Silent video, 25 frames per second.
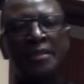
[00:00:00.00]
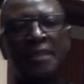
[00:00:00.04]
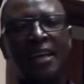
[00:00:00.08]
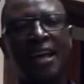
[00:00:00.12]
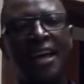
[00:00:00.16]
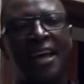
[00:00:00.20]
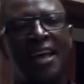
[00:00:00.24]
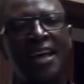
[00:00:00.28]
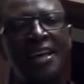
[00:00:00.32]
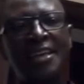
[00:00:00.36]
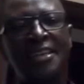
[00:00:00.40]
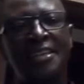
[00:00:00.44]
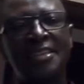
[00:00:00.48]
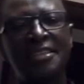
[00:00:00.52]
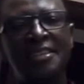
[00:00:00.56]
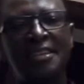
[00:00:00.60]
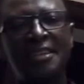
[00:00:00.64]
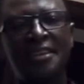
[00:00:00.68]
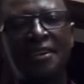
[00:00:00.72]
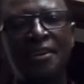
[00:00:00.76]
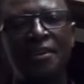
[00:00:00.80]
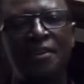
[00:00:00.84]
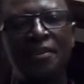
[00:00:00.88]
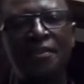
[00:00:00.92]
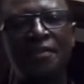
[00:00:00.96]
guys,
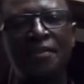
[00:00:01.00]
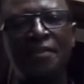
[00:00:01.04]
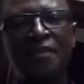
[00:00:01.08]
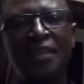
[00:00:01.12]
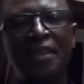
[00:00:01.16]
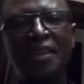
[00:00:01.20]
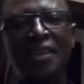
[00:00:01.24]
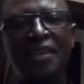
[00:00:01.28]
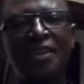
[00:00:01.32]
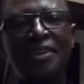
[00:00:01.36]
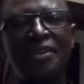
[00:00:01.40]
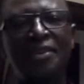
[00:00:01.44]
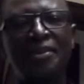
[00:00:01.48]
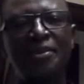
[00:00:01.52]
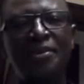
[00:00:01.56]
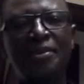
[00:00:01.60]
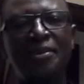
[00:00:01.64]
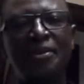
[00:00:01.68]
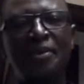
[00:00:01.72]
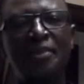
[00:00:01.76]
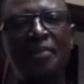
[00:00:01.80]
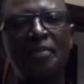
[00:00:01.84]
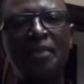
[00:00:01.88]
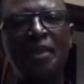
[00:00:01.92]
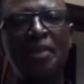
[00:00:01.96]
hopefully you
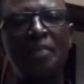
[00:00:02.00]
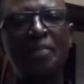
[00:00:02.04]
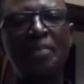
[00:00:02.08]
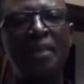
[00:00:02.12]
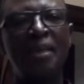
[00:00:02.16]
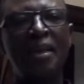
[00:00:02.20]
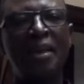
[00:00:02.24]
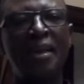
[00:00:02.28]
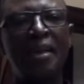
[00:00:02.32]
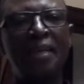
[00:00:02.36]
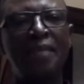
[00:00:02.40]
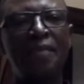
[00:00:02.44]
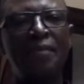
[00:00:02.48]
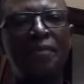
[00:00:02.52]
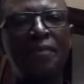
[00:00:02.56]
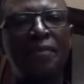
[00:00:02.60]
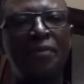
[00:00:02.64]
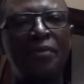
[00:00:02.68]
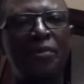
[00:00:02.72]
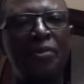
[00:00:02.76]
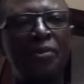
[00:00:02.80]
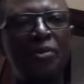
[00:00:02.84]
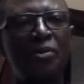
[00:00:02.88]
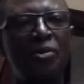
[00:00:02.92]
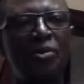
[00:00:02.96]
remember a
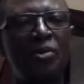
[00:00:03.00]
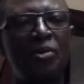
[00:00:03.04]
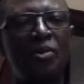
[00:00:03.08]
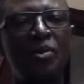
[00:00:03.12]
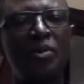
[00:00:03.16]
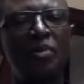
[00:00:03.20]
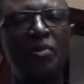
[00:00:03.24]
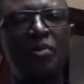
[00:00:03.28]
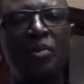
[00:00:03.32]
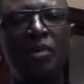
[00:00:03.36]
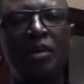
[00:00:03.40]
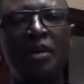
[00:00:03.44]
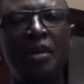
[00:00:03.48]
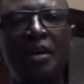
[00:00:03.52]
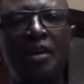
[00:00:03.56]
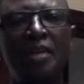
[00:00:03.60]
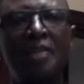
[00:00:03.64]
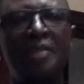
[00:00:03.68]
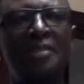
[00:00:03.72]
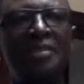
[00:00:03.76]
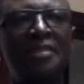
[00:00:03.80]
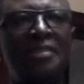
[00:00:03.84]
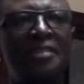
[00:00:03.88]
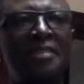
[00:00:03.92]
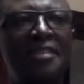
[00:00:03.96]
few
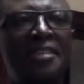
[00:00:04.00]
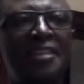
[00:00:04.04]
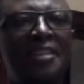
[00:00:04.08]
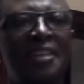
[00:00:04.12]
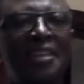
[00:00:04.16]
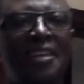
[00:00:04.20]
words.